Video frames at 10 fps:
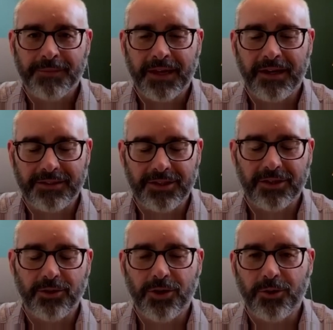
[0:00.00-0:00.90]
uh, to the
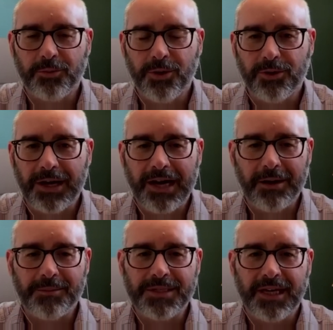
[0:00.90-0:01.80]
Go Code
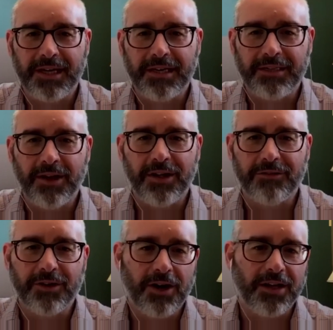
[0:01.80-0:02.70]
programs, and all of
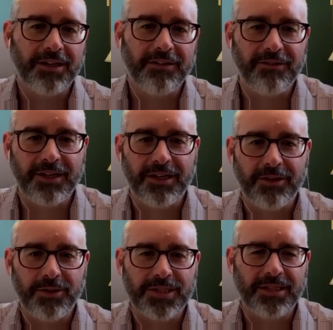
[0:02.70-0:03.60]
our online
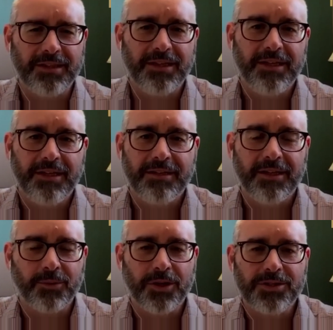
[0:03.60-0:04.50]
videos. And
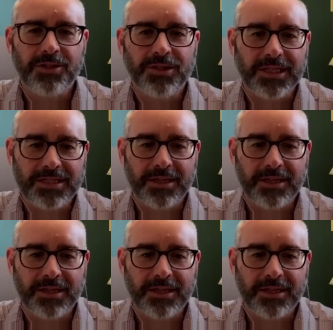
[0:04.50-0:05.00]
then we're also doing